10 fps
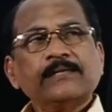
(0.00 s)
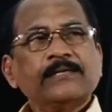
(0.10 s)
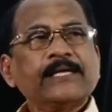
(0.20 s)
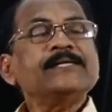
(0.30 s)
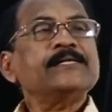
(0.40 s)

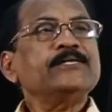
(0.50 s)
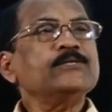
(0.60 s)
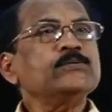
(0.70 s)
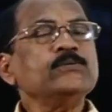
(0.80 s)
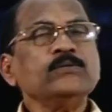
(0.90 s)
entered
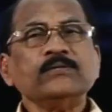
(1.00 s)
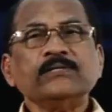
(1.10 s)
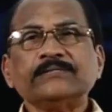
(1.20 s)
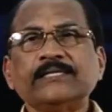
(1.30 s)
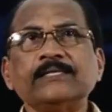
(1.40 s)
into
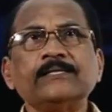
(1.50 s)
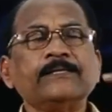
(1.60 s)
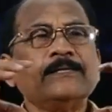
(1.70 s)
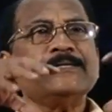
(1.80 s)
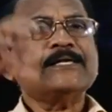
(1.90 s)
the
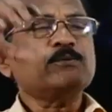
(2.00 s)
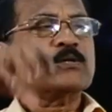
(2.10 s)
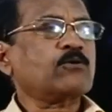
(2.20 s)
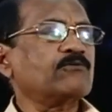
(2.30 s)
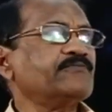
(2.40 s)

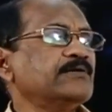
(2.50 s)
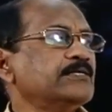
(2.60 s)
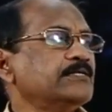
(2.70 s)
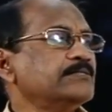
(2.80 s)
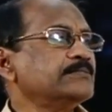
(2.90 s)
network of
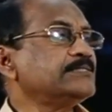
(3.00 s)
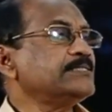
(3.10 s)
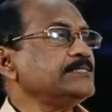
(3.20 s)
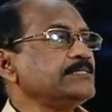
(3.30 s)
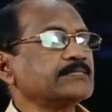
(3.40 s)

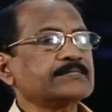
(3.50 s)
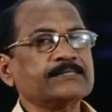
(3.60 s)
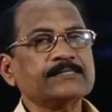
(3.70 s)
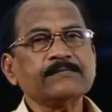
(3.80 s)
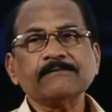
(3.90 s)
GST